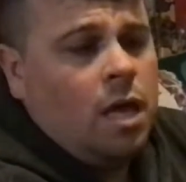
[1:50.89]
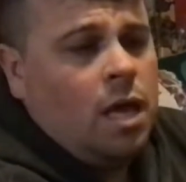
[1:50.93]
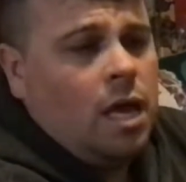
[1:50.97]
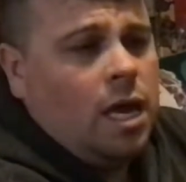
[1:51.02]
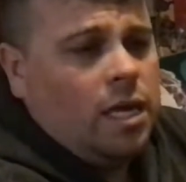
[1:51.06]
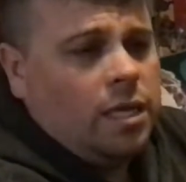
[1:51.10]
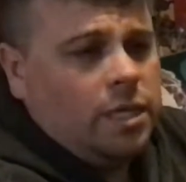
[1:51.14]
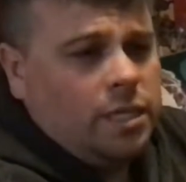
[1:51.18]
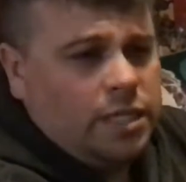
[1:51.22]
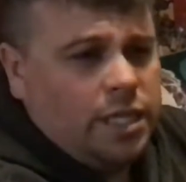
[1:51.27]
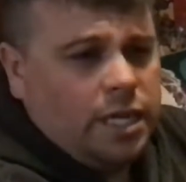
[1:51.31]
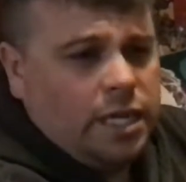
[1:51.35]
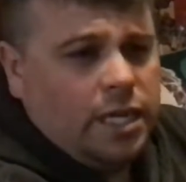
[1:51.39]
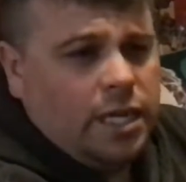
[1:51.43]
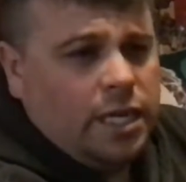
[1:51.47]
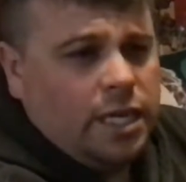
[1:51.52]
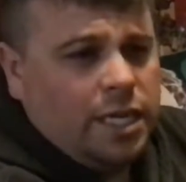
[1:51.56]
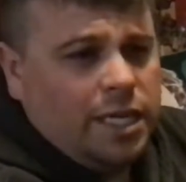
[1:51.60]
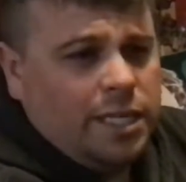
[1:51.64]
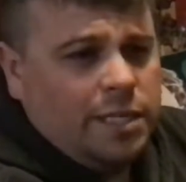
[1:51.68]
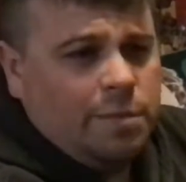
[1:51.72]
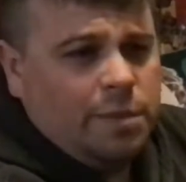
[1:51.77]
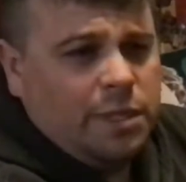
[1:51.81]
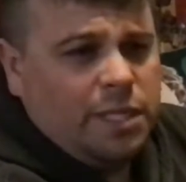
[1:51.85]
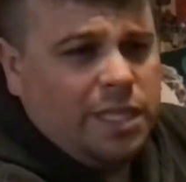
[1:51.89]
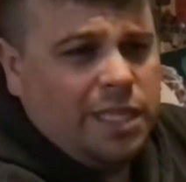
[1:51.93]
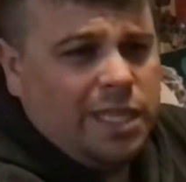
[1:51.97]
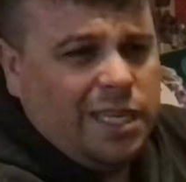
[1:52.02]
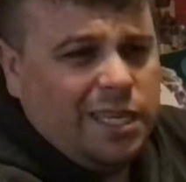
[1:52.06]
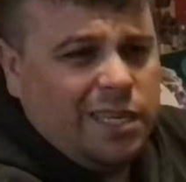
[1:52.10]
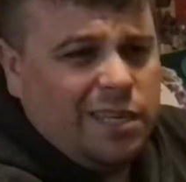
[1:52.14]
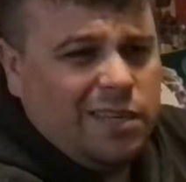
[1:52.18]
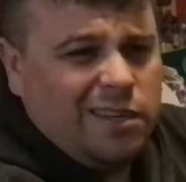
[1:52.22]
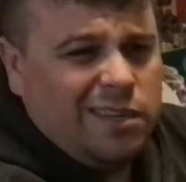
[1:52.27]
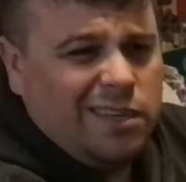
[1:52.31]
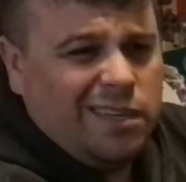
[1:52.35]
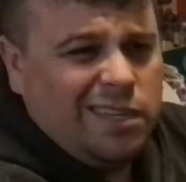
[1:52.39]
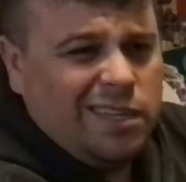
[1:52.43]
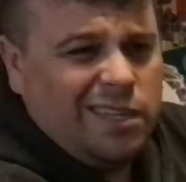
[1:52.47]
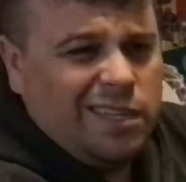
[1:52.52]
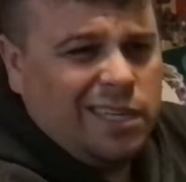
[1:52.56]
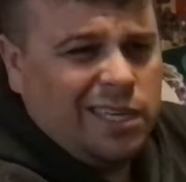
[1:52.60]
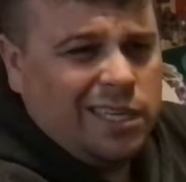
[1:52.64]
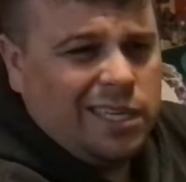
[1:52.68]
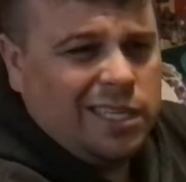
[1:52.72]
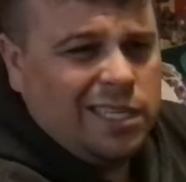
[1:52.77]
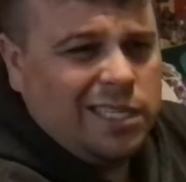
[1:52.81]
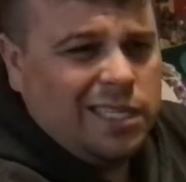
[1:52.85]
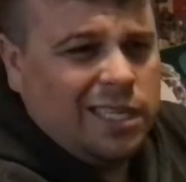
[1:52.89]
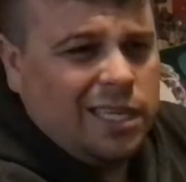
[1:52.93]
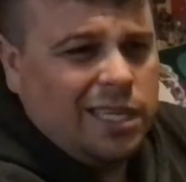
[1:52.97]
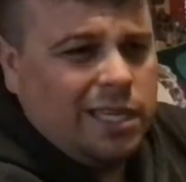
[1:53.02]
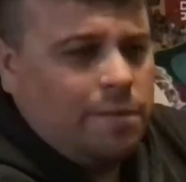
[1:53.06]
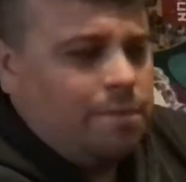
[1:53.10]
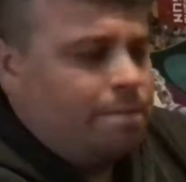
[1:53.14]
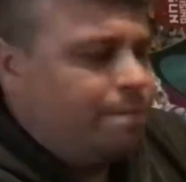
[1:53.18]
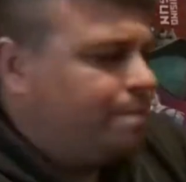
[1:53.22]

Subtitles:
Just did a nice patina on it, like I said.